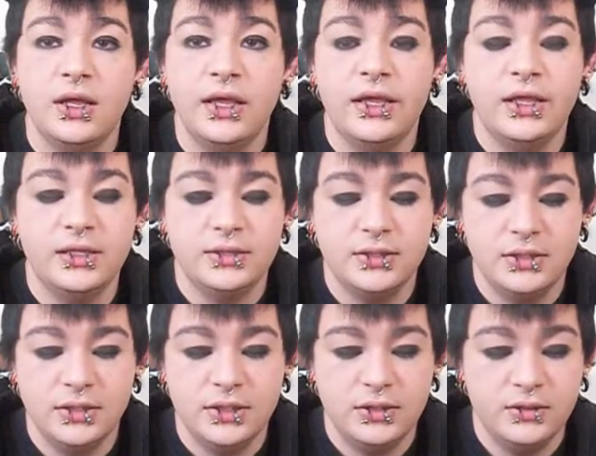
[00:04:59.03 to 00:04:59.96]

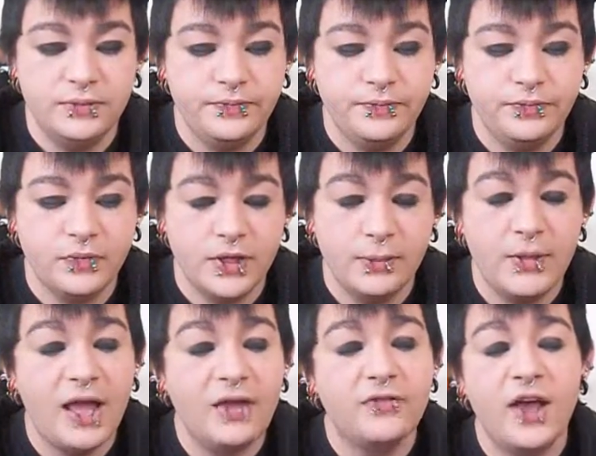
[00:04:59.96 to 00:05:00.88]
And
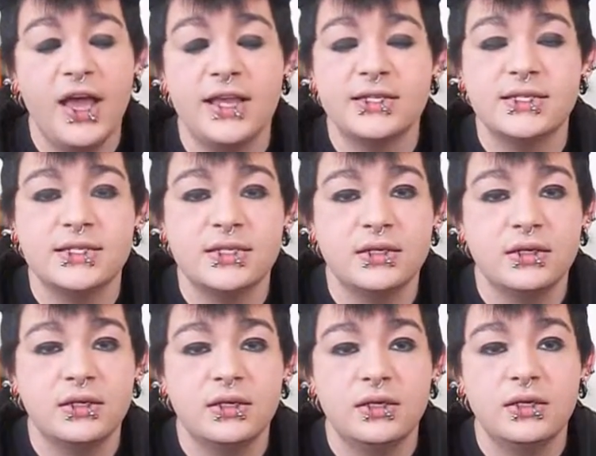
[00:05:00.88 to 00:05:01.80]
my advice,
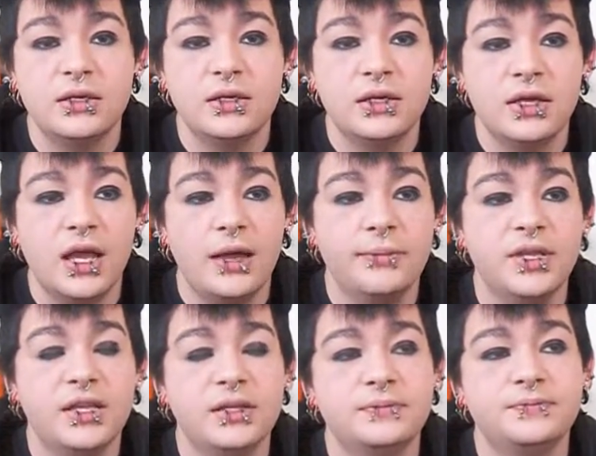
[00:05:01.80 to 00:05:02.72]
I
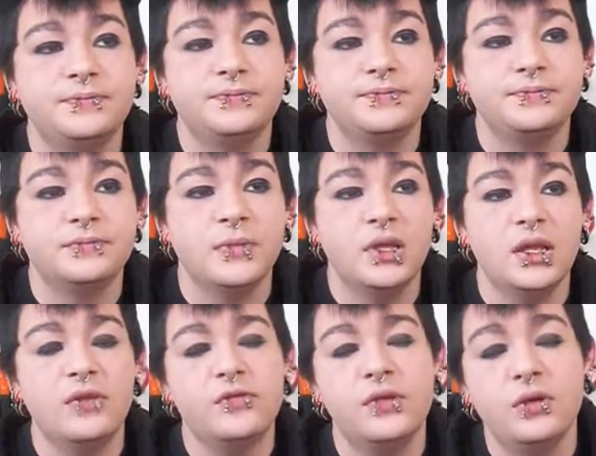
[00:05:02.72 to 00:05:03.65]
mean,
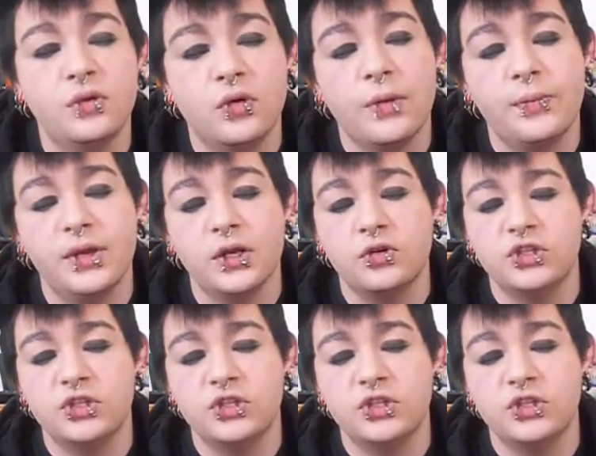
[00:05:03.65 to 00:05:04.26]
if you grew up in